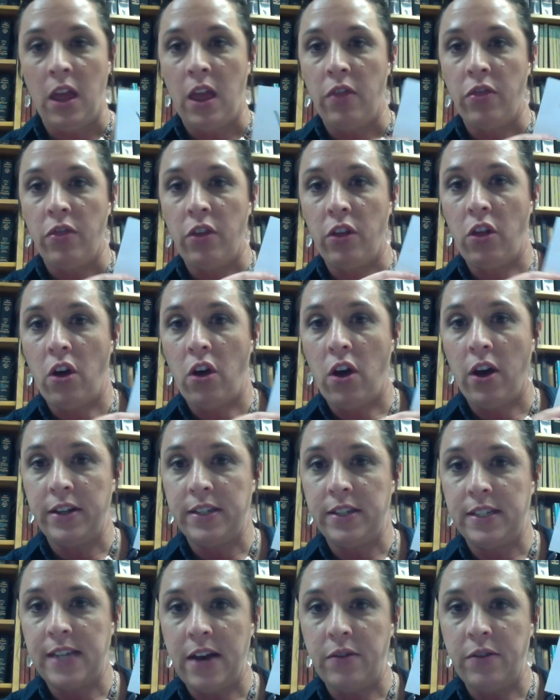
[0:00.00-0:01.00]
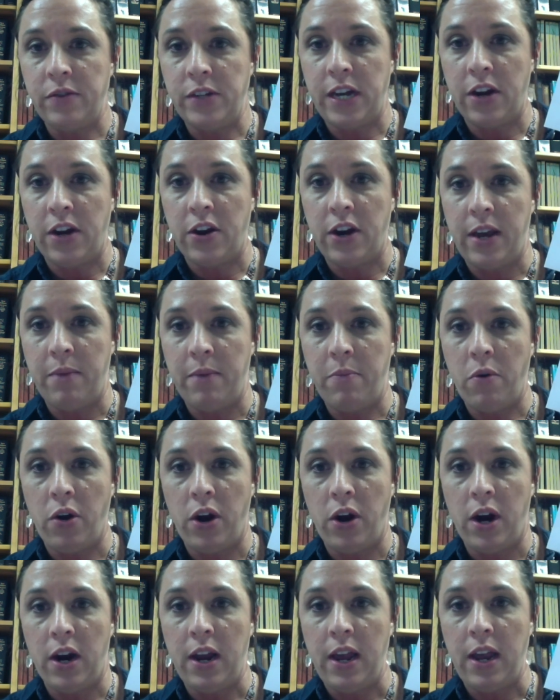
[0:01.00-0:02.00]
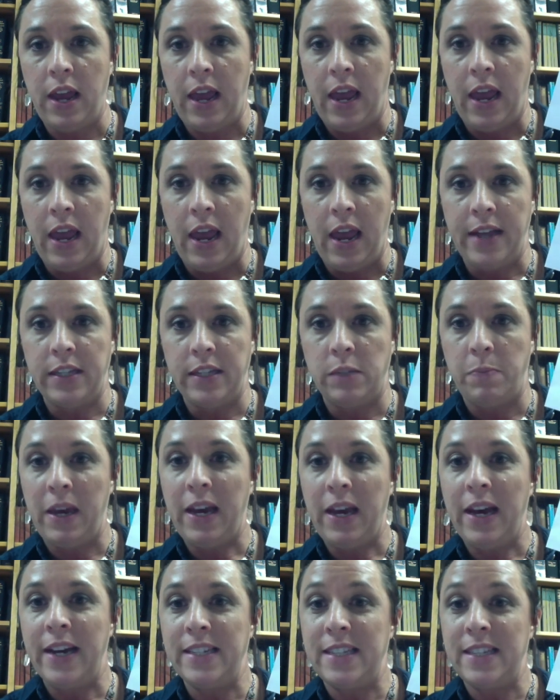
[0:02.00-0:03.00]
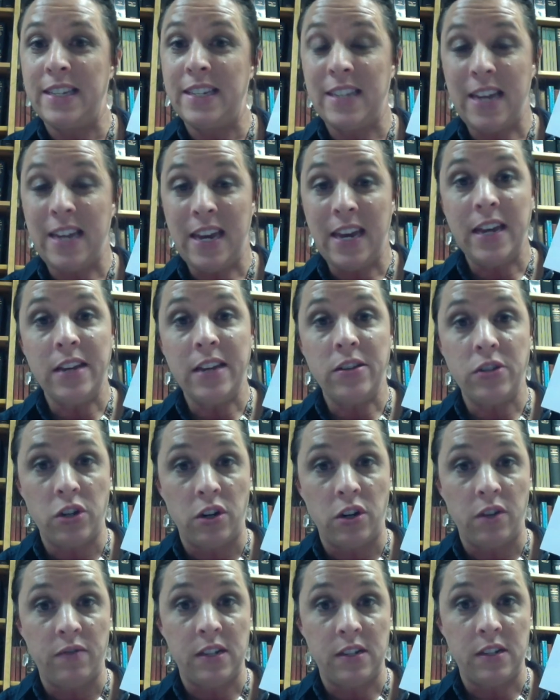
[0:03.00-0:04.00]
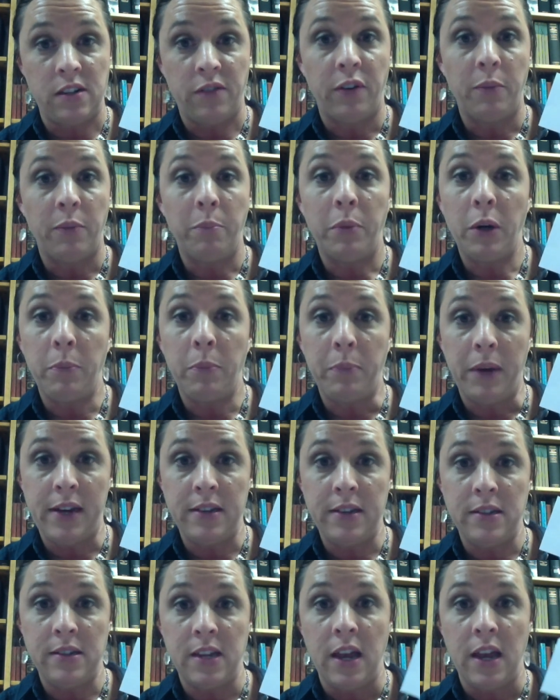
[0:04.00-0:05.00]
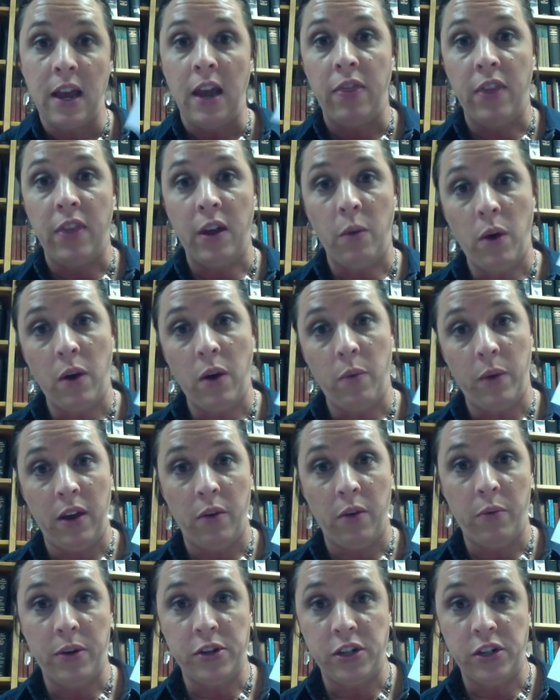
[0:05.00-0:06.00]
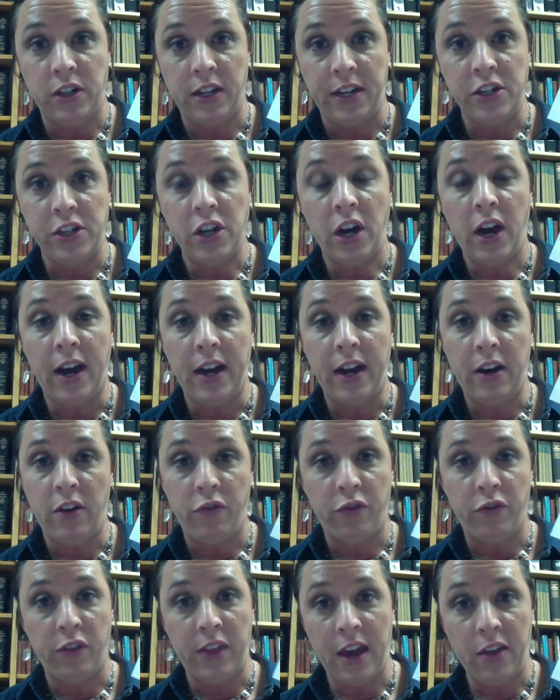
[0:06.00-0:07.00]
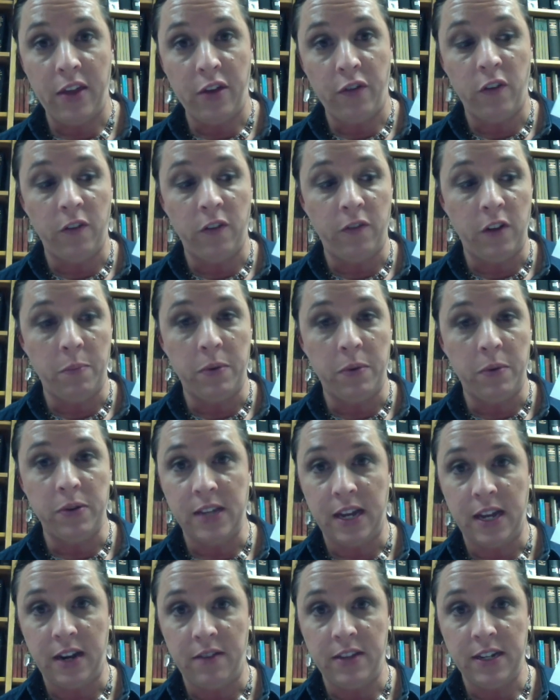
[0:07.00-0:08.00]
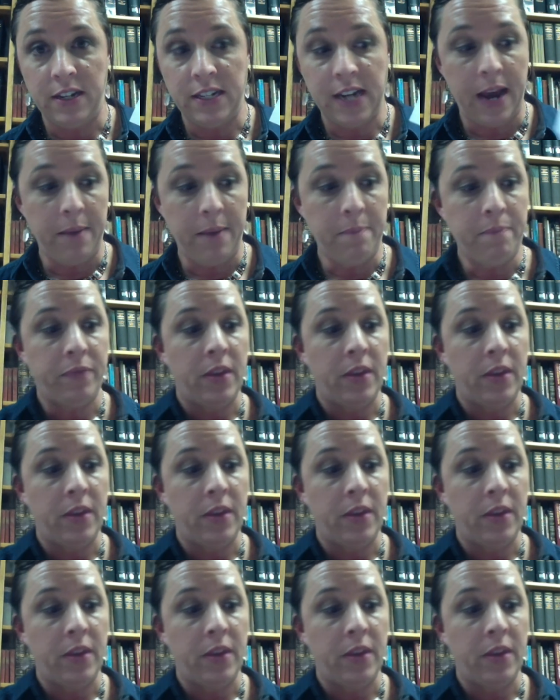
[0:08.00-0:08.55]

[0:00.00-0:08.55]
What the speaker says: the long sound here anymore, it's because this E serves a different purpose than what we originally taught for the other 50% of the time.